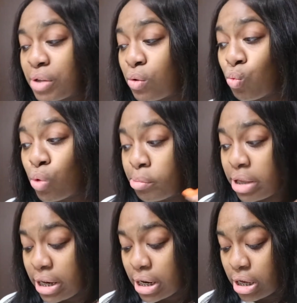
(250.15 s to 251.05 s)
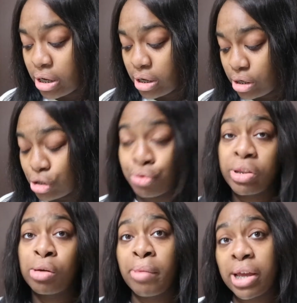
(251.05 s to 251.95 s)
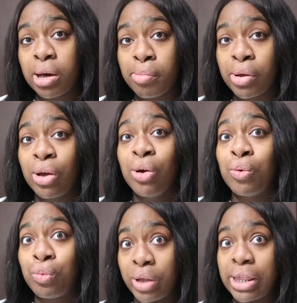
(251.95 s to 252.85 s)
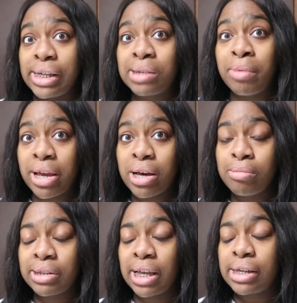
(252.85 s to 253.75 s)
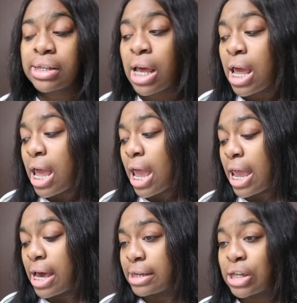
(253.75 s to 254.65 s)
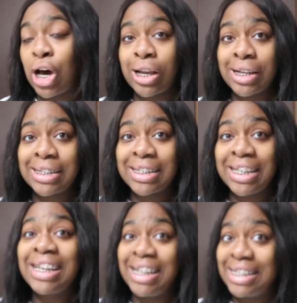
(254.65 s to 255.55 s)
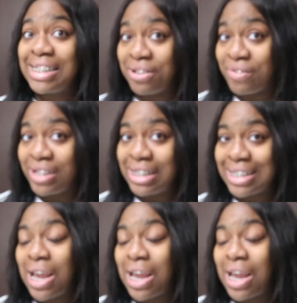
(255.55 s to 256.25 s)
women doing their makeup with this makeup, Seint, and honestly it is different.